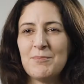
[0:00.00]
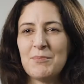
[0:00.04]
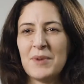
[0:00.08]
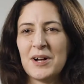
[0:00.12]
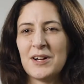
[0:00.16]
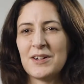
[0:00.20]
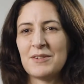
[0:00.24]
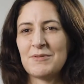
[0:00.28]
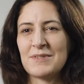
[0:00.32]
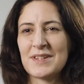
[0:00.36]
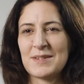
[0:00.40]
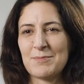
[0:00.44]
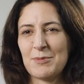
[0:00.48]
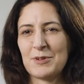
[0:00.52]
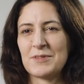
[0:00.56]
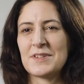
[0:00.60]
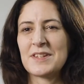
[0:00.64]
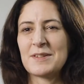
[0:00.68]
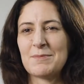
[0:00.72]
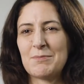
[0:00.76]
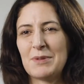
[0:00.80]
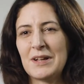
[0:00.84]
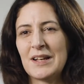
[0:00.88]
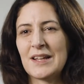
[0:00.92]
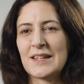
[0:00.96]
my
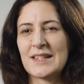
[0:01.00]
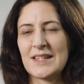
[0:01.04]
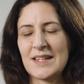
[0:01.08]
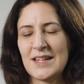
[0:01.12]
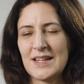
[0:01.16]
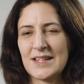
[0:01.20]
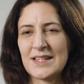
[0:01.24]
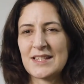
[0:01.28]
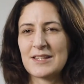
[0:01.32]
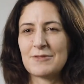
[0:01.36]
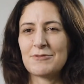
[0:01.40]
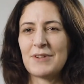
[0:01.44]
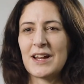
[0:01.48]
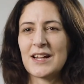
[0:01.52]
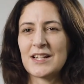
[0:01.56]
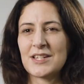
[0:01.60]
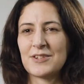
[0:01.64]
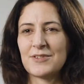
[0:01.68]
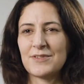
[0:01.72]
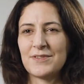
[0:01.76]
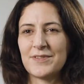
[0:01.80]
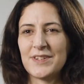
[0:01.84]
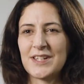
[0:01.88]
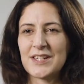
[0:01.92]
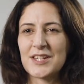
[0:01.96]
responsibility as
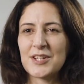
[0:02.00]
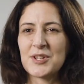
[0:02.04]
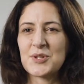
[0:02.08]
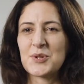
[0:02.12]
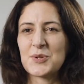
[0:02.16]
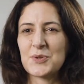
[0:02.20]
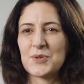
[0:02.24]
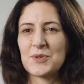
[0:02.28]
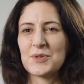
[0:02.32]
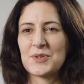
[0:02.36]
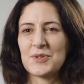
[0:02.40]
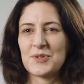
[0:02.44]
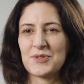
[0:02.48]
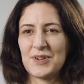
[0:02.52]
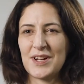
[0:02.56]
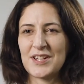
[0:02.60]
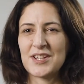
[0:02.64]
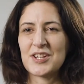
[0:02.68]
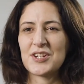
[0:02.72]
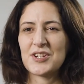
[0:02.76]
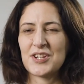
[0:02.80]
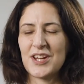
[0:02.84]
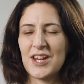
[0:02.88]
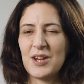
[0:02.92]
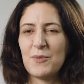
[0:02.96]
Director of Industrial
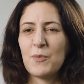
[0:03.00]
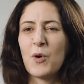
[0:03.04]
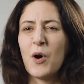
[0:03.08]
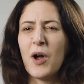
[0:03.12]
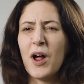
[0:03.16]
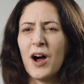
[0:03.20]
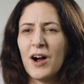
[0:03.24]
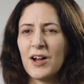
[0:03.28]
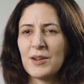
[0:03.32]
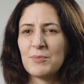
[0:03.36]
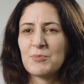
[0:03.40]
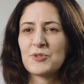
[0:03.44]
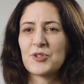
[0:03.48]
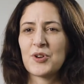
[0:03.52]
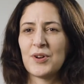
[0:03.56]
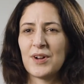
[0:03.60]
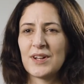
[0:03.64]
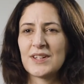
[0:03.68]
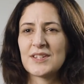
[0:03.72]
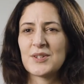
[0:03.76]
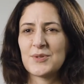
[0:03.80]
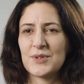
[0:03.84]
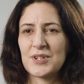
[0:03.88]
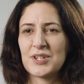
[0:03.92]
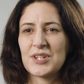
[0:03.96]
Strategy, what I'm
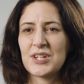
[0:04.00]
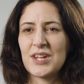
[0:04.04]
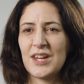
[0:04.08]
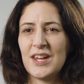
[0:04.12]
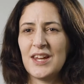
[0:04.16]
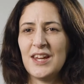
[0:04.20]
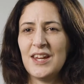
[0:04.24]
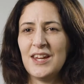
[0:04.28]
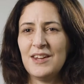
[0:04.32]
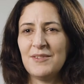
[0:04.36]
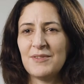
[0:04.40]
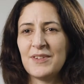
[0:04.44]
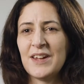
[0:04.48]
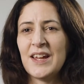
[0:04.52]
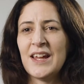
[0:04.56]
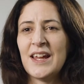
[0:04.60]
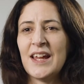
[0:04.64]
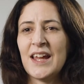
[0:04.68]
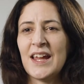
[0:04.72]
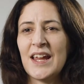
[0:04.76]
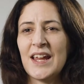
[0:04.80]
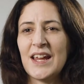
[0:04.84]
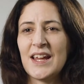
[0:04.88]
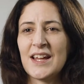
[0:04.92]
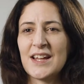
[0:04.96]
trying to achieve
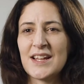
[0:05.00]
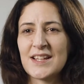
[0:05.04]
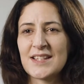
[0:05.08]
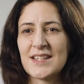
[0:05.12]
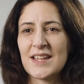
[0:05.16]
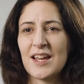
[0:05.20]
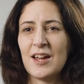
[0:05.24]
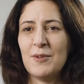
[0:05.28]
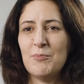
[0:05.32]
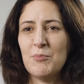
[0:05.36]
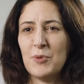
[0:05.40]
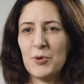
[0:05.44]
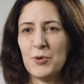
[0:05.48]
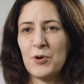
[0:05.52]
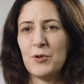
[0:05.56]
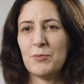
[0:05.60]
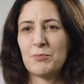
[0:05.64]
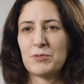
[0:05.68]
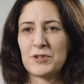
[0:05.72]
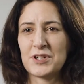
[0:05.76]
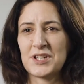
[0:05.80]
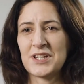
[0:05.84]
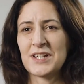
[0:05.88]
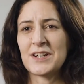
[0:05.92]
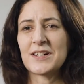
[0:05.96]
is a more
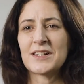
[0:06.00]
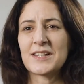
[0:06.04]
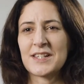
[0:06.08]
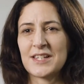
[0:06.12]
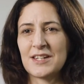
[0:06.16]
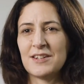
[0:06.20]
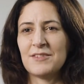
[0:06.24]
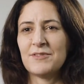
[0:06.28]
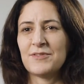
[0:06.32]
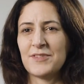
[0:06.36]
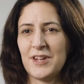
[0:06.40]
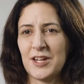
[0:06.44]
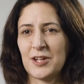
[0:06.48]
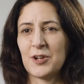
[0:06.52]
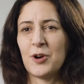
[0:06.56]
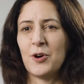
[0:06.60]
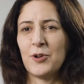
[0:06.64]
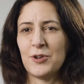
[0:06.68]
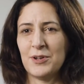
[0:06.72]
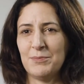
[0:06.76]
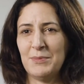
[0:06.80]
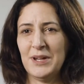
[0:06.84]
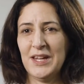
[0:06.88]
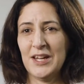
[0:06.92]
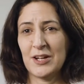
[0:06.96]
productive
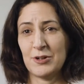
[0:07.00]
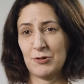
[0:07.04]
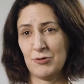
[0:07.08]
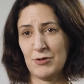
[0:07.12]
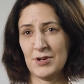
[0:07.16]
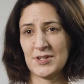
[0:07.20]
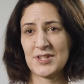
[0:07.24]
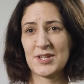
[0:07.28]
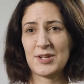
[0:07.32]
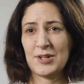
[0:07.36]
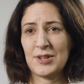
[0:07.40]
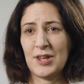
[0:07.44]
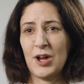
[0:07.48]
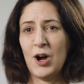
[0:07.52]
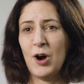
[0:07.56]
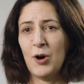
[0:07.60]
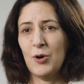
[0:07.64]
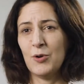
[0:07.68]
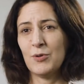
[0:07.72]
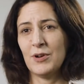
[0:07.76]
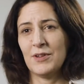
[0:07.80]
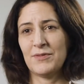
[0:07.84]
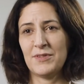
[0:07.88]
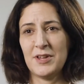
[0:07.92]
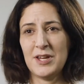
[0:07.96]
economy across the
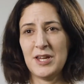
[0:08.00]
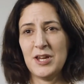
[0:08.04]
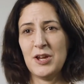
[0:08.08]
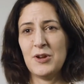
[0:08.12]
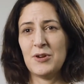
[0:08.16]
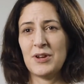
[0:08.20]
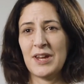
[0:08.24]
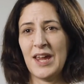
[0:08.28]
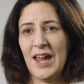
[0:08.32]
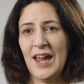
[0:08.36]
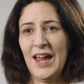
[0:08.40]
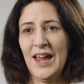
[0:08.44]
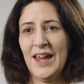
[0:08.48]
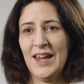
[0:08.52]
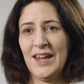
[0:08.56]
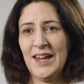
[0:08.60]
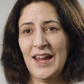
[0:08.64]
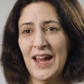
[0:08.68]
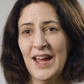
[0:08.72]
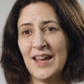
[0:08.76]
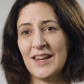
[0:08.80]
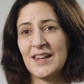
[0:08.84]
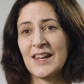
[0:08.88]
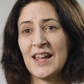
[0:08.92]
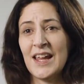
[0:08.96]
whole of the UK,
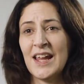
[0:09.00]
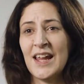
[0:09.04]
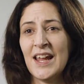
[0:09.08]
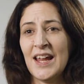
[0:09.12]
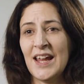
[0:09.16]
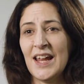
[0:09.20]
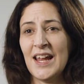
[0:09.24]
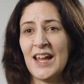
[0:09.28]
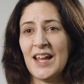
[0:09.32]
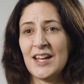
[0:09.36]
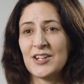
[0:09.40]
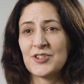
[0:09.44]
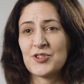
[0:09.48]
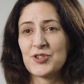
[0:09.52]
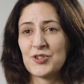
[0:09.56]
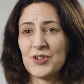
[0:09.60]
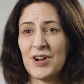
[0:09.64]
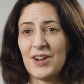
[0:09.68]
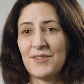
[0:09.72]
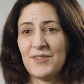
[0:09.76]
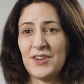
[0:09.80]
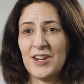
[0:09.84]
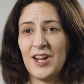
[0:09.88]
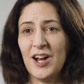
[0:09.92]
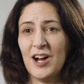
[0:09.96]
and
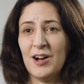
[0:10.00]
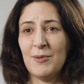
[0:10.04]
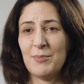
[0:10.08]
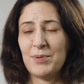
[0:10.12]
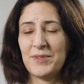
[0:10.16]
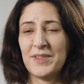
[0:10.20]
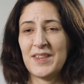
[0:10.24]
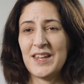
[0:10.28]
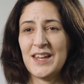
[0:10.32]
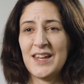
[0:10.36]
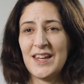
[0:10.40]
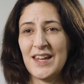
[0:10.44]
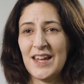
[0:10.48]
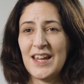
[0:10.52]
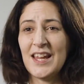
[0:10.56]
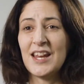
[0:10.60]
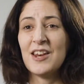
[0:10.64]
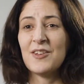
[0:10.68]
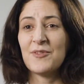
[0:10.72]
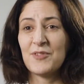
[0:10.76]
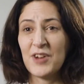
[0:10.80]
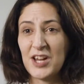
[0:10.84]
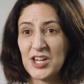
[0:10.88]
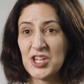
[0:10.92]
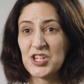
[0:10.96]
driving up the
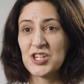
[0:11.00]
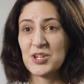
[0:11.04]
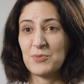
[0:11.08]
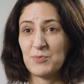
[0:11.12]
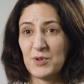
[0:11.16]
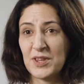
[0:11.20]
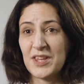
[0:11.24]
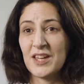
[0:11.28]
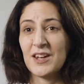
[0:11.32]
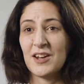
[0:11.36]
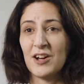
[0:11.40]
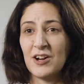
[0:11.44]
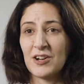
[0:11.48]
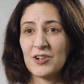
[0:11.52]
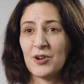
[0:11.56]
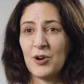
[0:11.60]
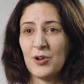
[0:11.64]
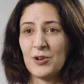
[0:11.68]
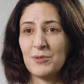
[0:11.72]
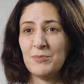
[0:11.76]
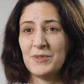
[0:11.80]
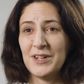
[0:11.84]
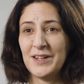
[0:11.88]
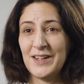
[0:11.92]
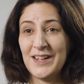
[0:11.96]
innovation within our
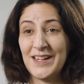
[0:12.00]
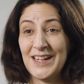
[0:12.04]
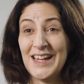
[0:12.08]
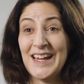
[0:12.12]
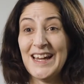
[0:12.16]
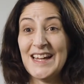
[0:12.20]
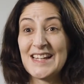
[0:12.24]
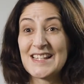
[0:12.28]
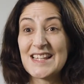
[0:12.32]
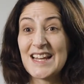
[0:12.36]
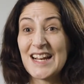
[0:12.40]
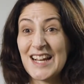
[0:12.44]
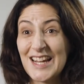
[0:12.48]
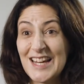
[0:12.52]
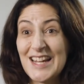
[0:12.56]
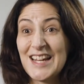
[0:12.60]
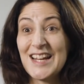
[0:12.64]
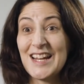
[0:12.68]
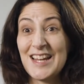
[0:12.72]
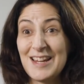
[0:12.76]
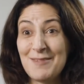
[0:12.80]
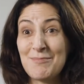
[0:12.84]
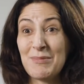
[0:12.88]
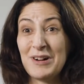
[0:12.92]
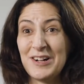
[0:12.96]
economy is
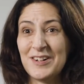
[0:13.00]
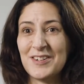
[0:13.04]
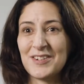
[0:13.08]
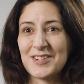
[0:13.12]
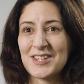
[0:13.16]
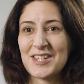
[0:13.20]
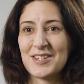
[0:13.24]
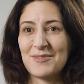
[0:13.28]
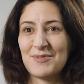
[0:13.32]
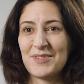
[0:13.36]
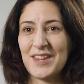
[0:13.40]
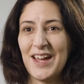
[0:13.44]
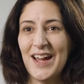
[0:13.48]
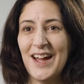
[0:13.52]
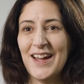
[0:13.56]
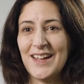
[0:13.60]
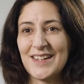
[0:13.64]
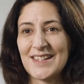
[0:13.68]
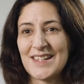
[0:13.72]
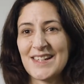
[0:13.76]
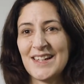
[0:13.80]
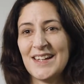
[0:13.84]
clearly part of that.